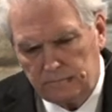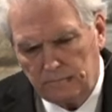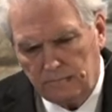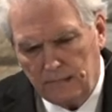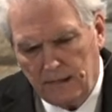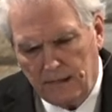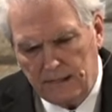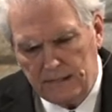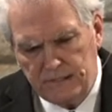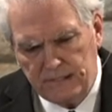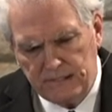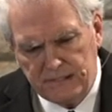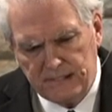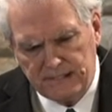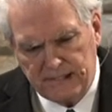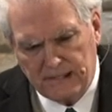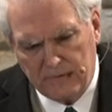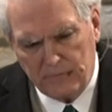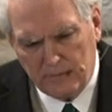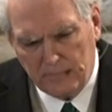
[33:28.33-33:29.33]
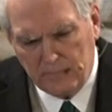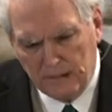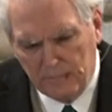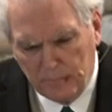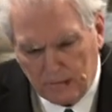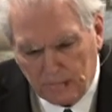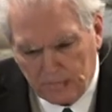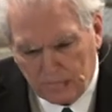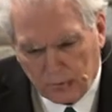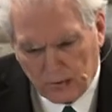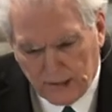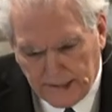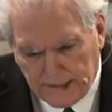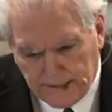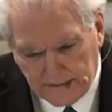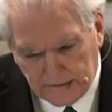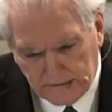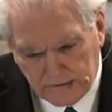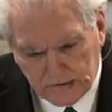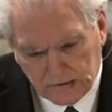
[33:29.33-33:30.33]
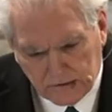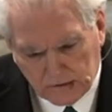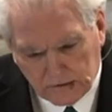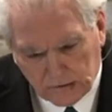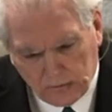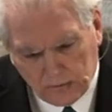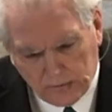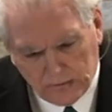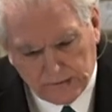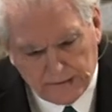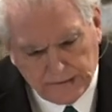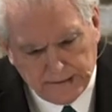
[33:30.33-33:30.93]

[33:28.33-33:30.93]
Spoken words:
And she says, I remember praying to the Lord